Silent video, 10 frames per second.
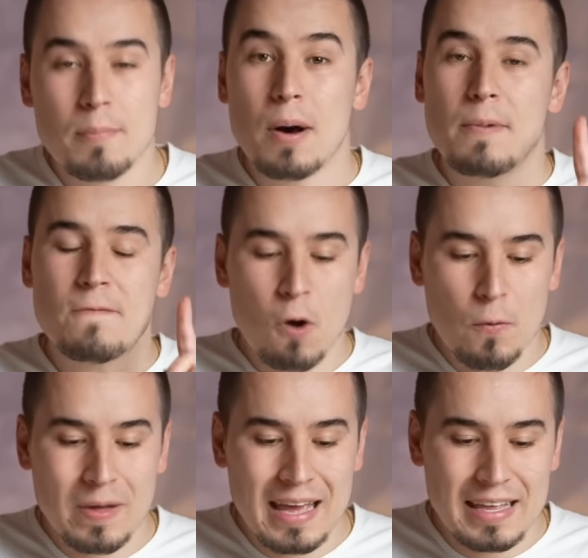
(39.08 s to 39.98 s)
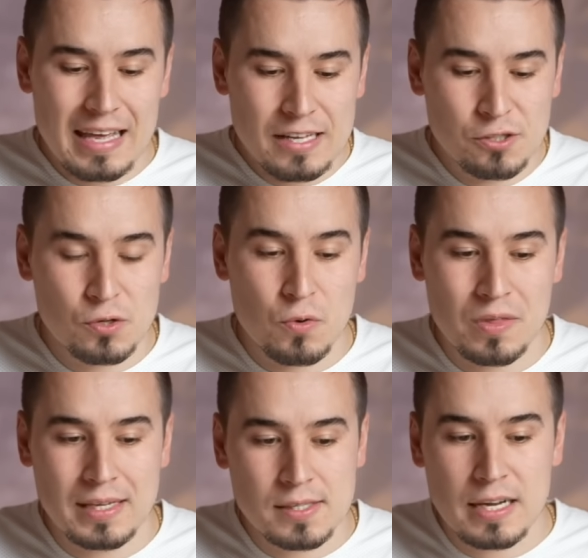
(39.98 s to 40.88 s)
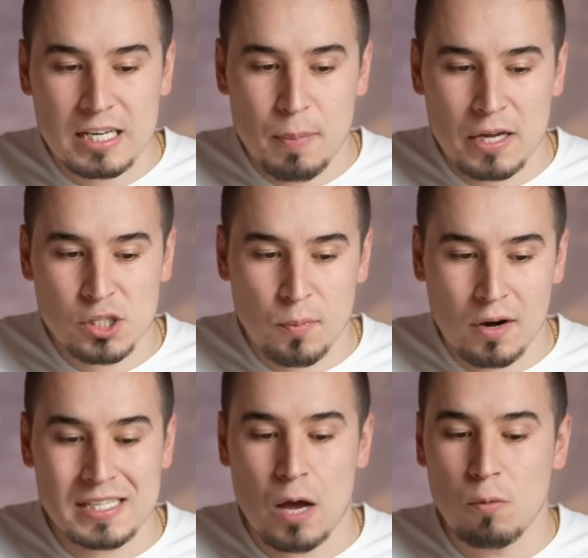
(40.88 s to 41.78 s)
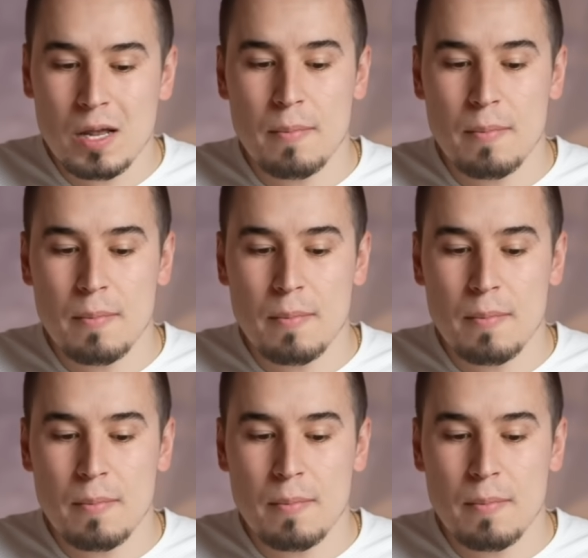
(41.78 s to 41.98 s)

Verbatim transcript: But before we get into these leaked benchmarks, I wanna